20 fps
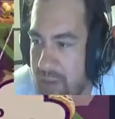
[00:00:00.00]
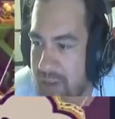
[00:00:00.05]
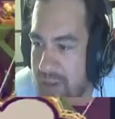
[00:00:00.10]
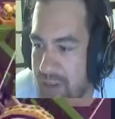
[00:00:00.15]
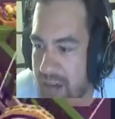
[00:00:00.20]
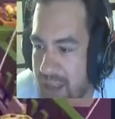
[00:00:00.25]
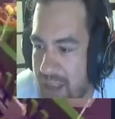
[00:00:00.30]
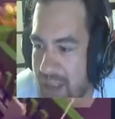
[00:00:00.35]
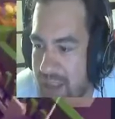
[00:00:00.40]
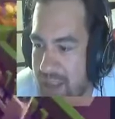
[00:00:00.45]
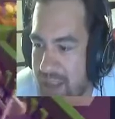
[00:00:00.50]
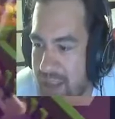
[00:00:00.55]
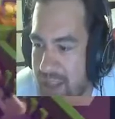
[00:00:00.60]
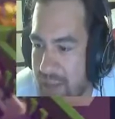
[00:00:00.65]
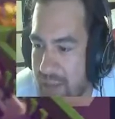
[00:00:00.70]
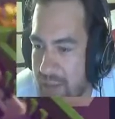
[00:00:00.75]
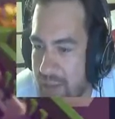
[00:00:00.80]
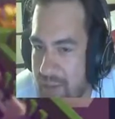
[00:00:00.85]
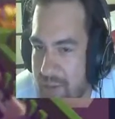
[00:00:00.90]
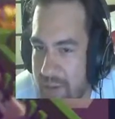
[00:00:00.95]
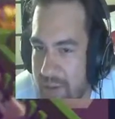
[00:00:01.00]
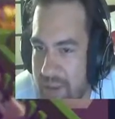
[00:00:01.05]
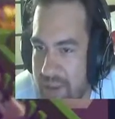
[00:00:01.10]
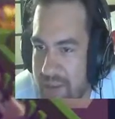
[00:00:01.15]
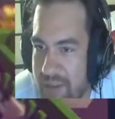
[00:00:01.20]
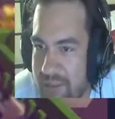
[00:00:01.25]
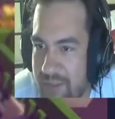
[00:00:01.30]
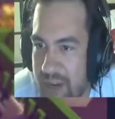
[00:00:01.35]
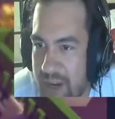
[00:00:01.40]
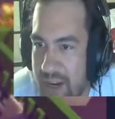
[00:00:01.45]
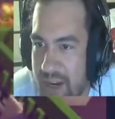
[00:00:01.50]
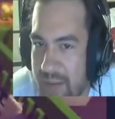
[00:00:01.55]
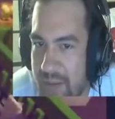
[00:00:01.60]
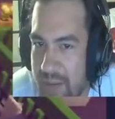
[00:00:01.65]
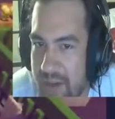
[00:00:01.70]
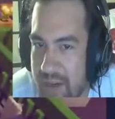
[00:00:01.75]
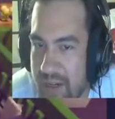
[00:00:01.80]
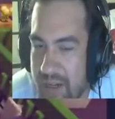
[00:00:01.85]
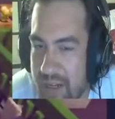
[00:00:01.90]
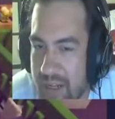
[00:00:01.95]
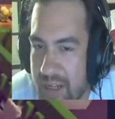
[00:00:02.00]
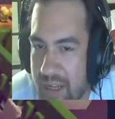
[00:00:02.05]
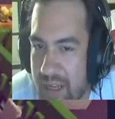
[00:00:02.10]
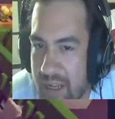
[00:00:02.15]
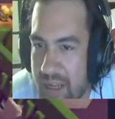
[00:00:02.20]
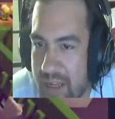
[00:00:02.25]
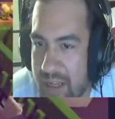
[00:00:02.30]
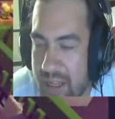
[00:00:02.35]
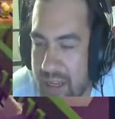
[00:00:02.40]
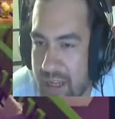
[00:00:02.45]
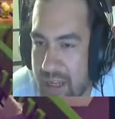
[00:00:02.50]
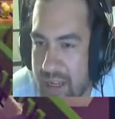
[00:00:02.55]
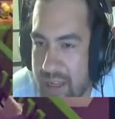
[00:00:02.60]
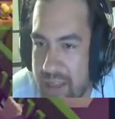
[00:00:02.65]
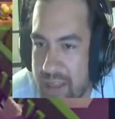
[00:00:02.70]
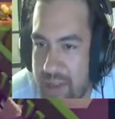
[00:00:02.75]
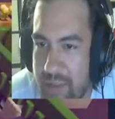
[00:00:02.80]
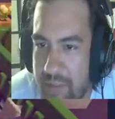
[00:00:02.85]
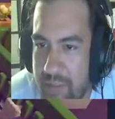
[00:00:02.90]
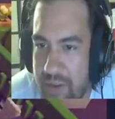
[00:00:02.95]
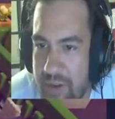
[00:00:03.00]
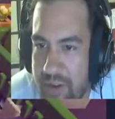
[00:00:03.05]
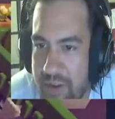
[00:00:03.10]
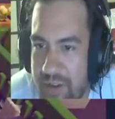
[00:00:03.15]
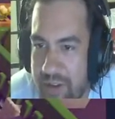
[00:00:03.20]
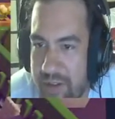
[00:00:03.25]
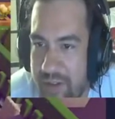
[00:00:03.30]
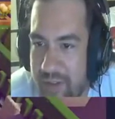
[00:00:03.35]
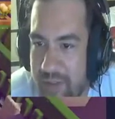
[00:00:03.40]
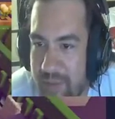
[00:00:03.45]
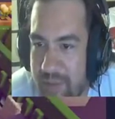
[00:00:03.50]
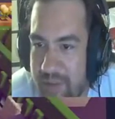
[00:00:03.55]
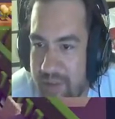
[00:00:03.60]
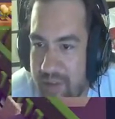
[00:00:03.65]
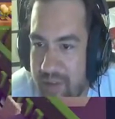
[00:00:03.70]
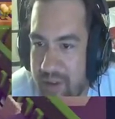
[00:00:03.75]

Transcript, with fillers: I let the human spread this fire, I'm not gonna lie. Can I get this objective on much?